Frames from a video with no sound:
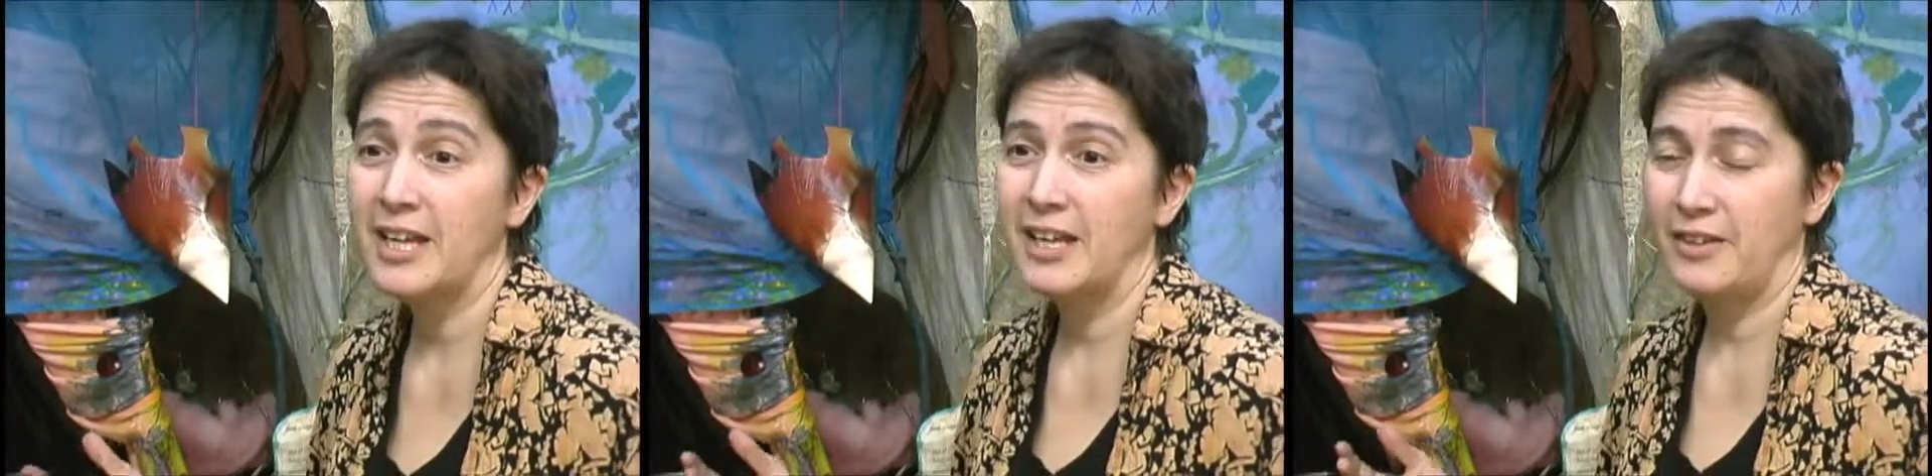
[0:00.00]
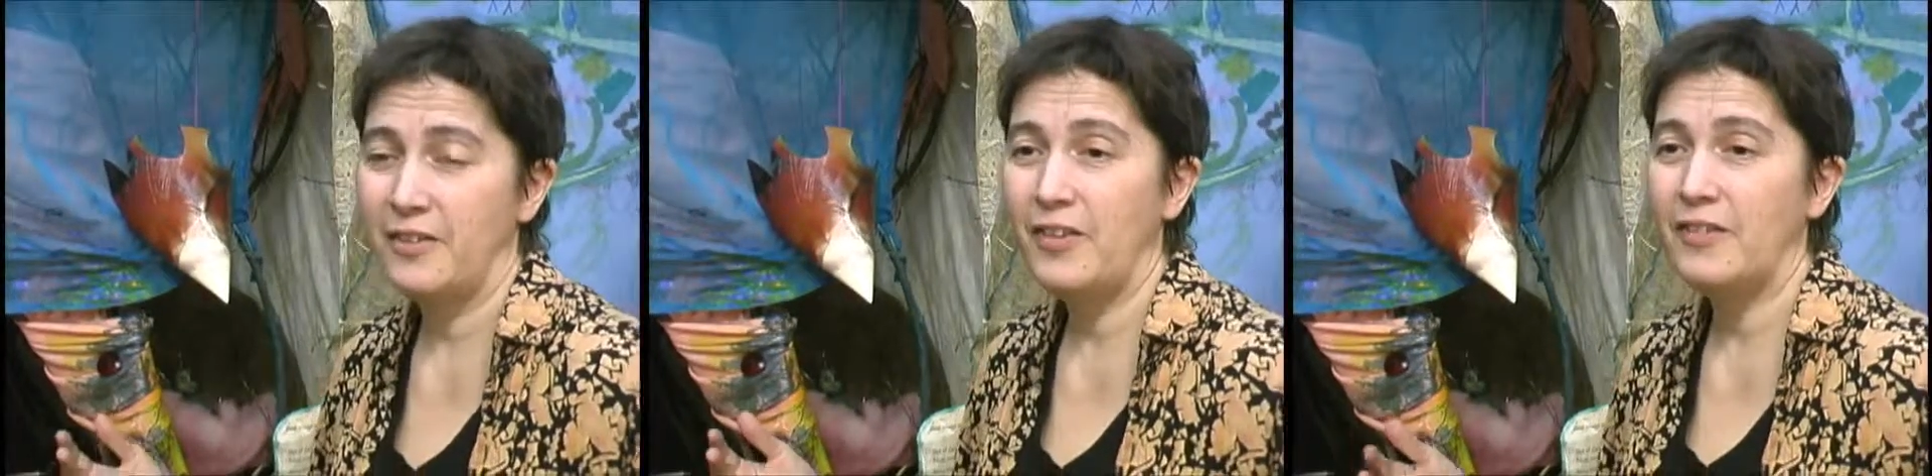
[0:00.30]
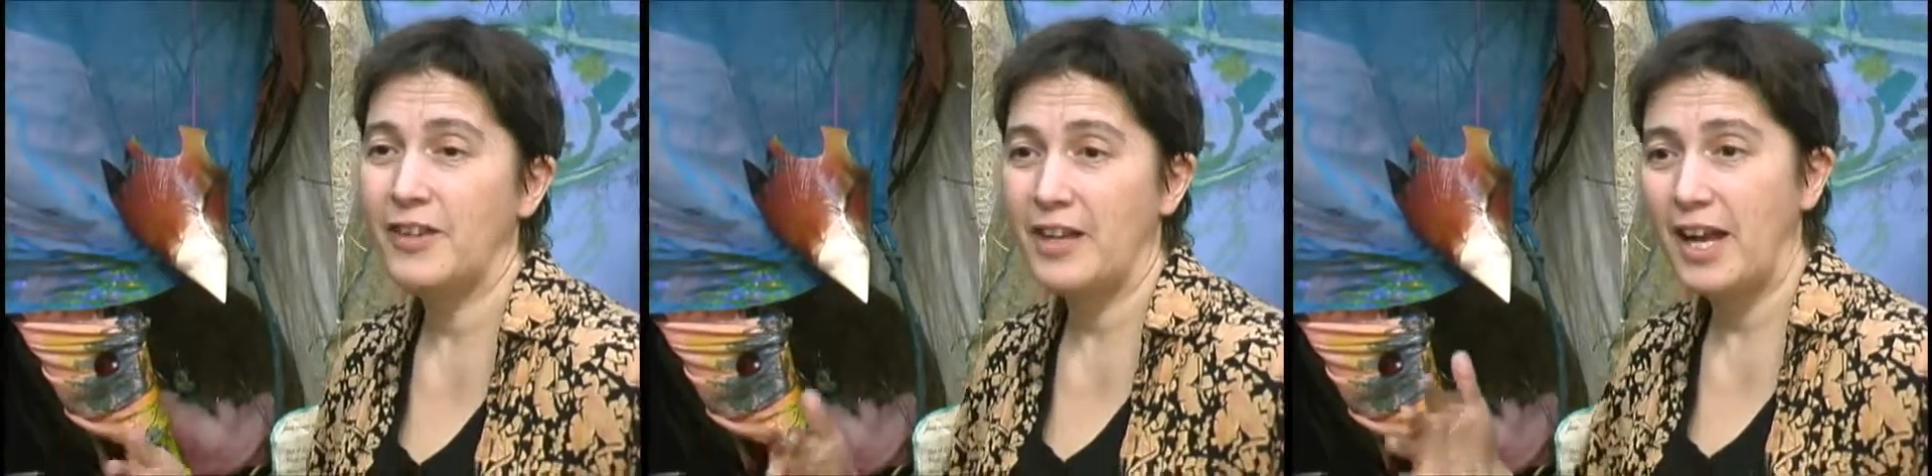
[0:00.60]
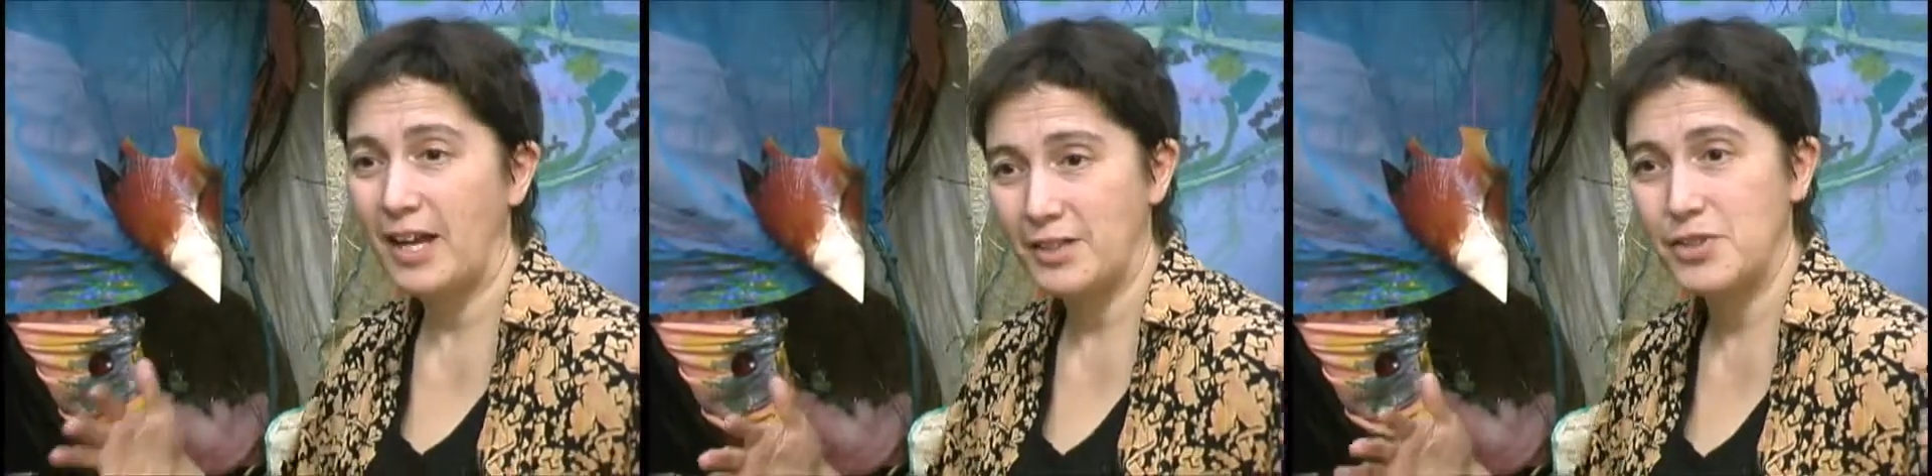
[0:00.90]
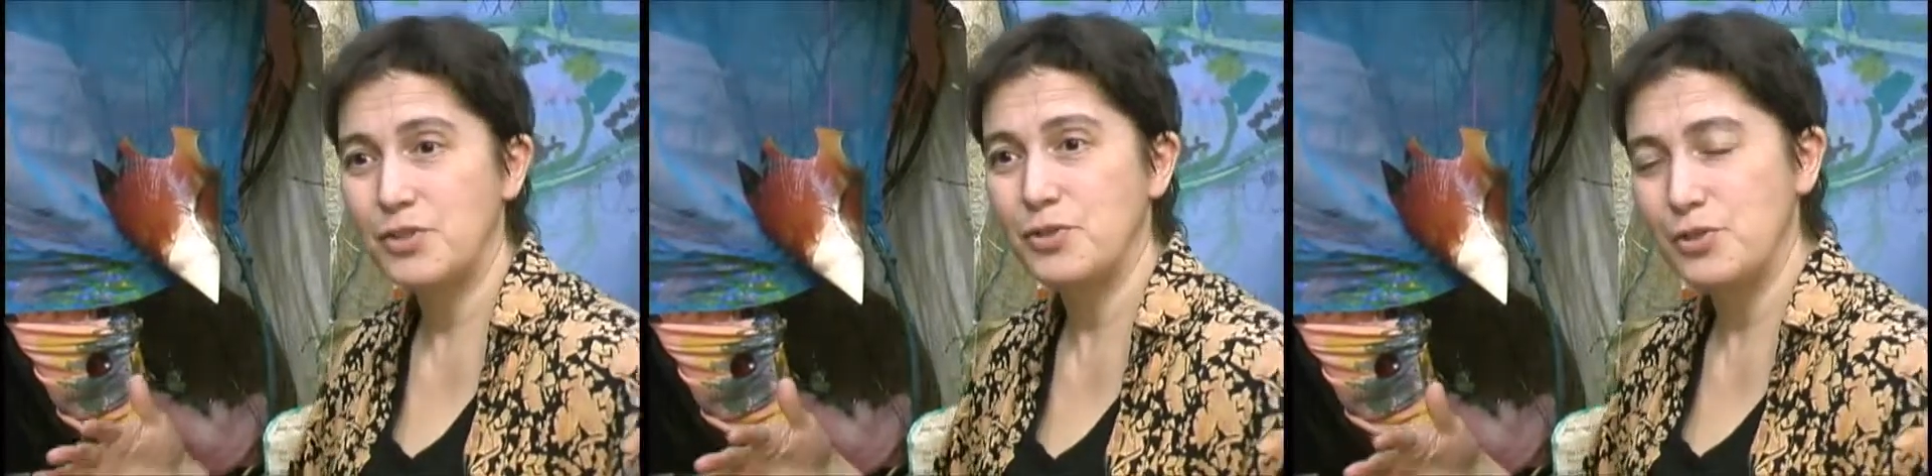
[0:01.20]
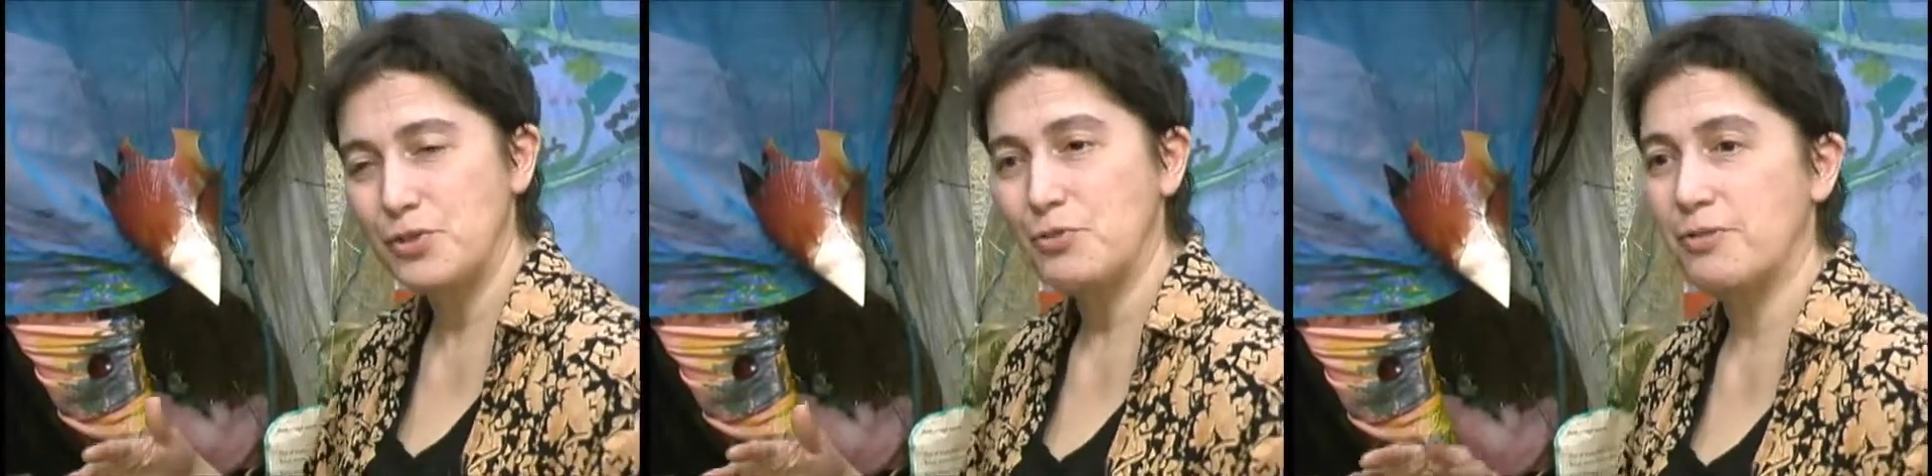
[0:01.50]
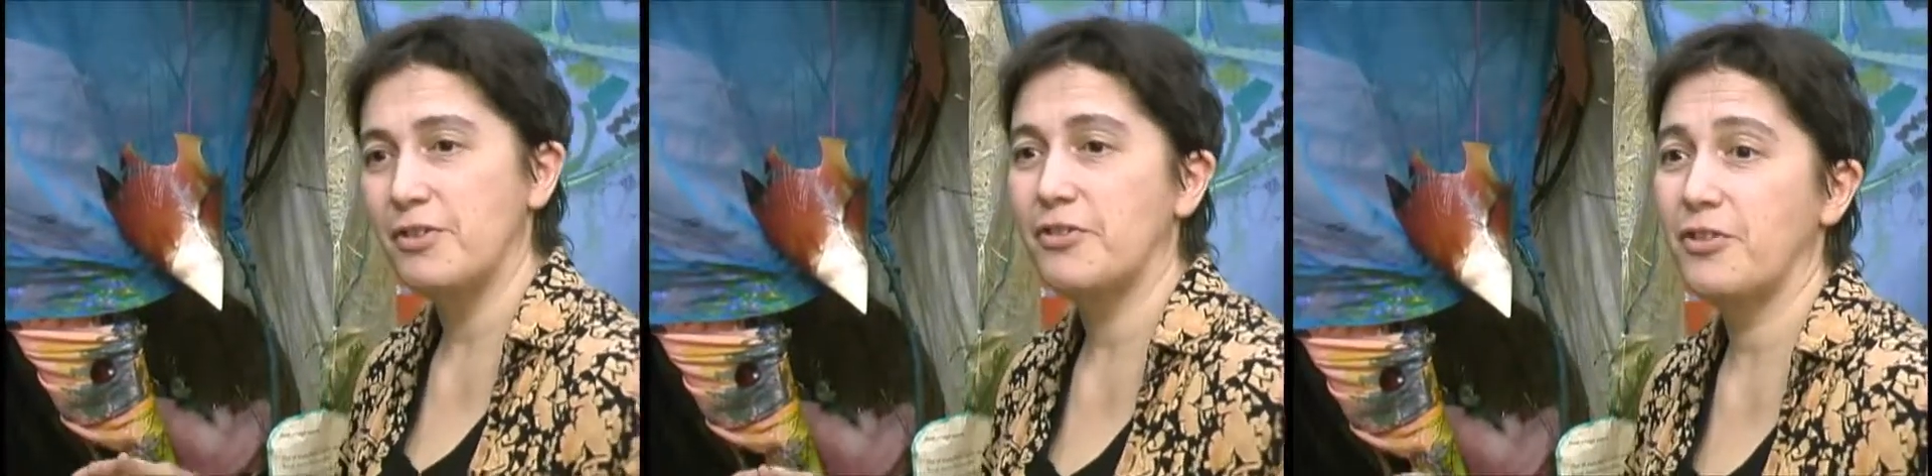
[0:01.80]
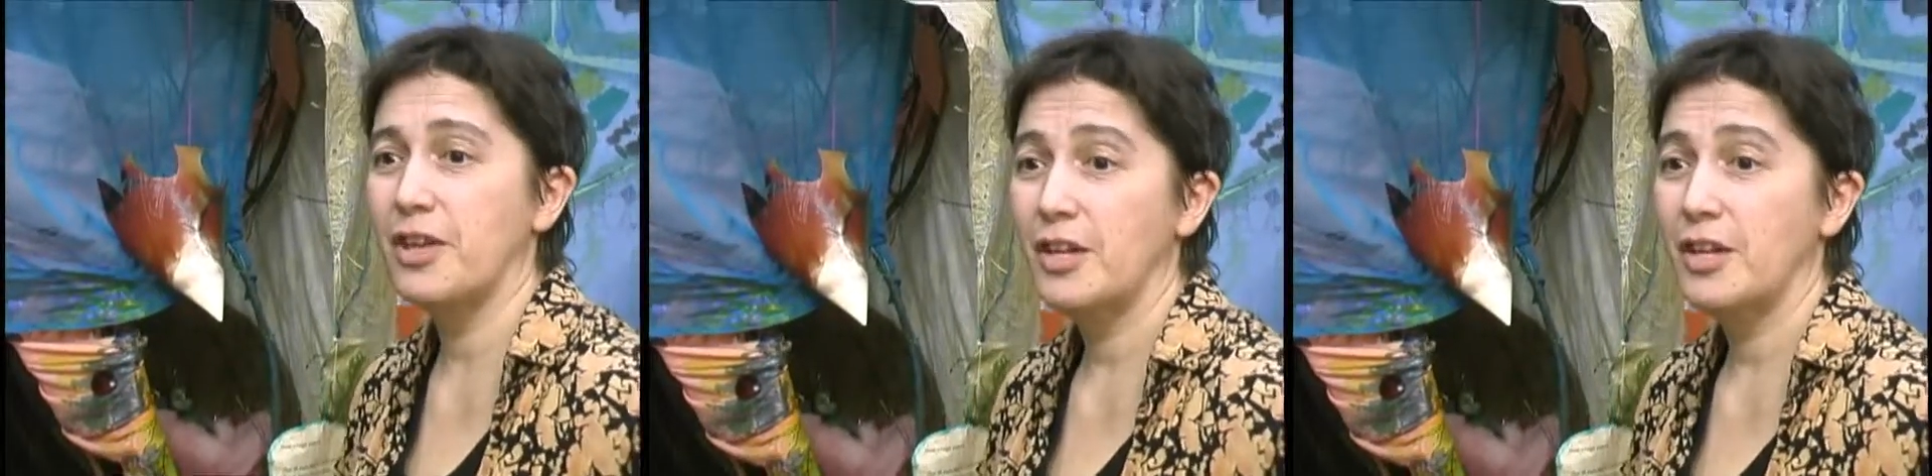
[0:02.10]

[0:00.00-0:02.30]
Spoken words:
and I think that has to do with